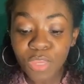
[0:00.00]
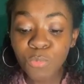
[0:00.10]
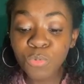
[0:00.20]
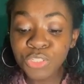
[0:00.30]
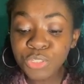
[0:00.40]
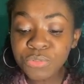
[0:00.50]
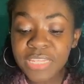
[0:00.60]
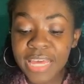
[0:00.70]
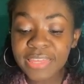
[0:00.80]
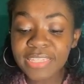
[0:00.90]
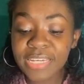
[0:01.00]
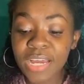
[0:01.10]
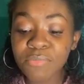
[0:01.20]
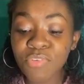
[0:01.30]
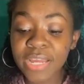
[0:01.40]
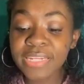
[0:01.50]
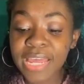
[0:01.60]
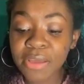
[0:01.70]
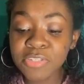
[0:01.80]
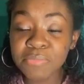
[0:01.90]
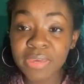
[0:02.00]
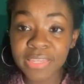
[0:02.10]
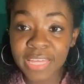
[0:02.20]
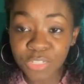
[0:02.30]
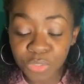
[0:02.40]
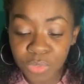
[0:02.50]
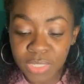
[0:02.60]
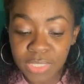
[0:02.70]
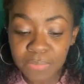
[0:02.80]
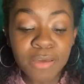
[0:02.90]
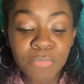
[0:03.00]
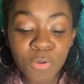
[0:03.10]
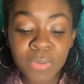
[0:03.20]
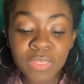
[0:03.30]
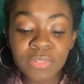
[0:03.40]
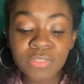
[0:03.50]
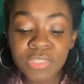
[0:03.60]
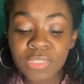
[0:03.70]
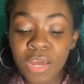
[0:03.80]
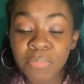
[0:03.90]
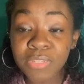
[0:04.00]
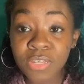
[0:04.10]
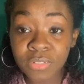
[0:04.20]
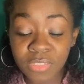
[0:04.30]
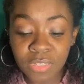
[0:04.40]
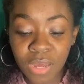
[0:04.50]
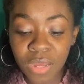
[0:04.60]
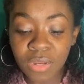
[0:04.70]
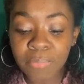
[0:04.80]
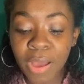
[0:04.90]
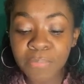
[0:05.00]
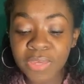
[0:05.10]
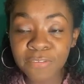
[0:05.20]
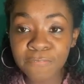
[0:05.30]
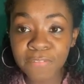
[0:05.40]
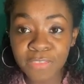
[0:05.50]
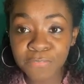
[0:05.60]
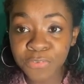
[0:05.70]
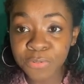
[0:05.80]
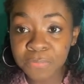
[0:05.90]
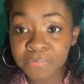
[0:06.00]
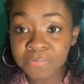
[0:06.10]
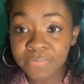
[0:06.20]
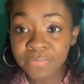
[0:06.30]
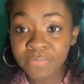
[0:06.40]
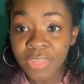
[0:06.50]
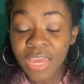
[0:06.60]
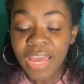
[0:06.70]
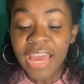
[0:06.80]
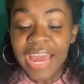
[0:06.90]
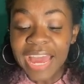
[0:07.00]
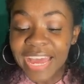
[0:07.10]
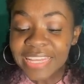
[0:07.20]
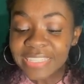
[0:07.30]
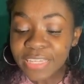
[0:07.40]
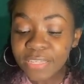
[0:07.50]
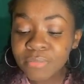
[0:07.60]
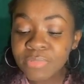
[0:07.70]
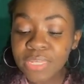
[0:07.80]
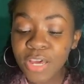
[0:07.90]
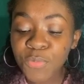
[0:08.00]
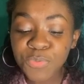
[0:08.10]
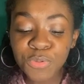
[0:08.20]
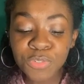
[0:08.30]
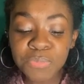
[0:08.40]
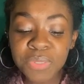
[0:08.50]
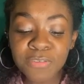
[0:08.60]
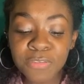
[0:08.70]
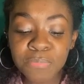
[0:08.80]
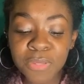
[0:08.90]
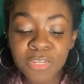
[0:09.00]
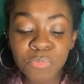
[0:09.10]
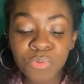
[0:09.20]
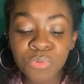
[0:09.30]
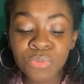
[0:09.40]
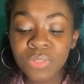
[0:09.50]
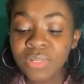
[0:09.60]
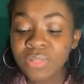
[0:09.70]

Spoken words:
Will you take the time right now to make that choice? Take a moment to stop and talk to God about being faithful. Ask Him to help you to be dependable